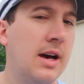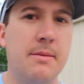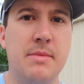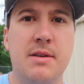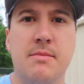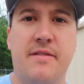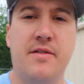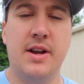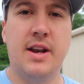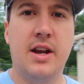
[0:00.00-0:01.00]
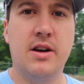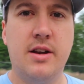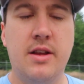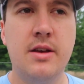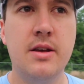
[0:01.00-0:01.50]
I'm meeting my friend
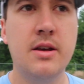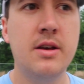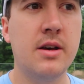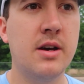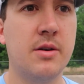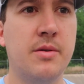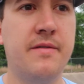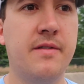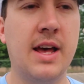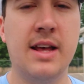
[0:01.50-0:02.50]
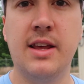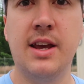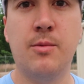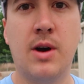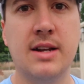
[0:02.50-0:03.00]
Aaron with
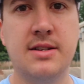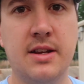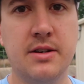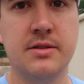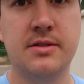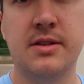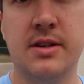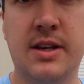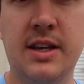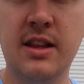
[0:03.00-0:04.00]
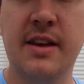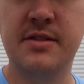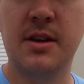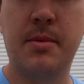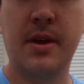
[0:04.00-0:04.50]
Flatland Whitetails. He
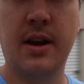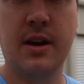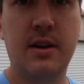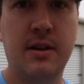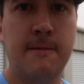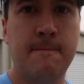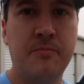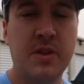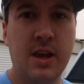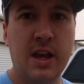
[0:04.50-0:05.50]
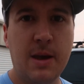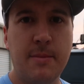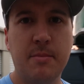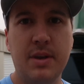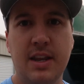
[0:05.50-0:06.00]
lives up there.
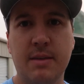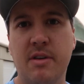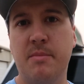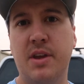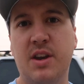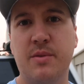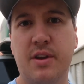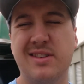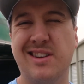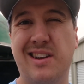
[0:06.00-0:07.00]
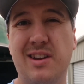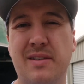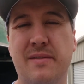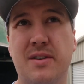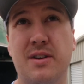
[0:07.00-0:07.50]
I'm gonna meet him up there. We're gonna turkey
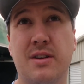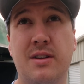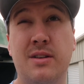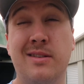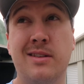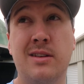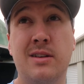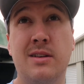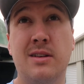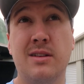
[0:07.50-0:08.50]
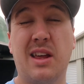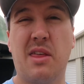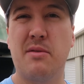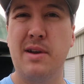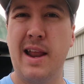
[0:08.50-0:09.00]
hunt for
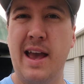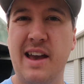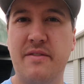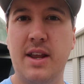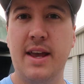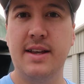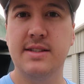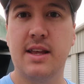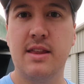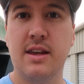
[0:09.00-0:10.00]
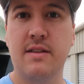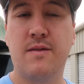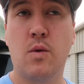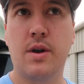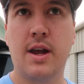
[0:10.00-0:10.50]
like 3.5 days, I
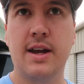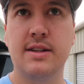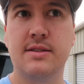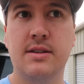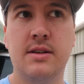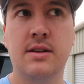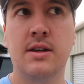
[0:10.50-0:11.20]
think, 4 nights.